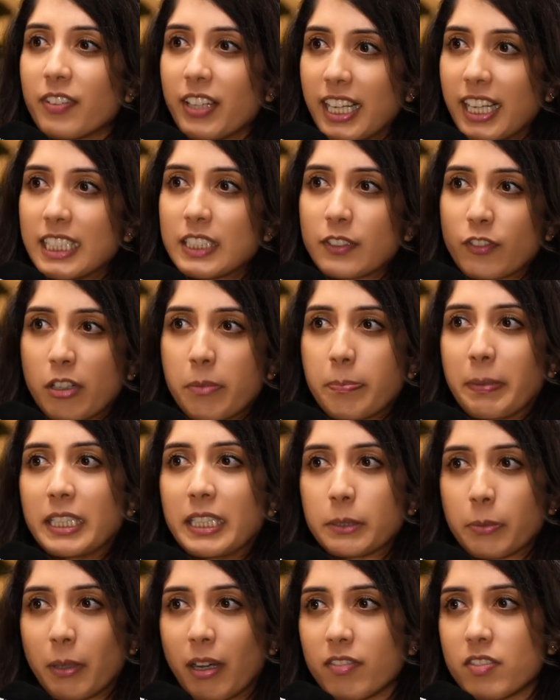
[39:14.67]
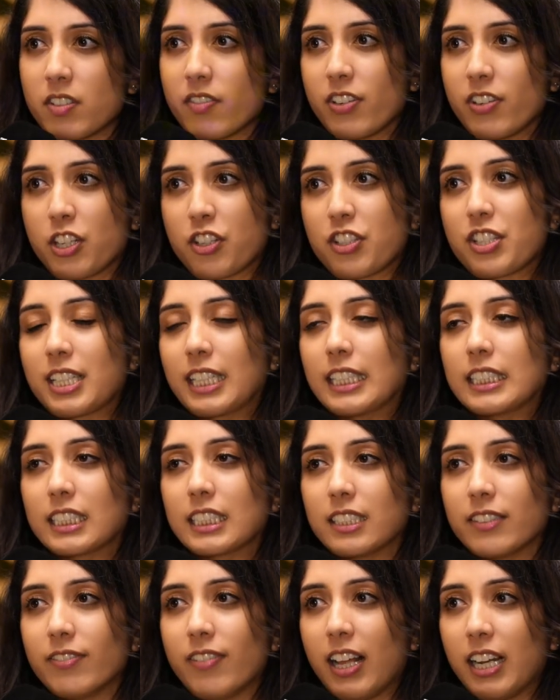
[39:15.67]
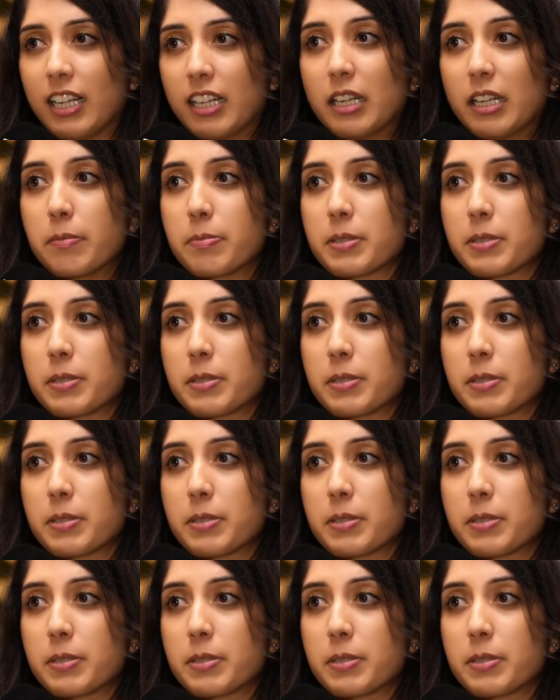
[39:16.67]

years for a B12 deficiency to develop.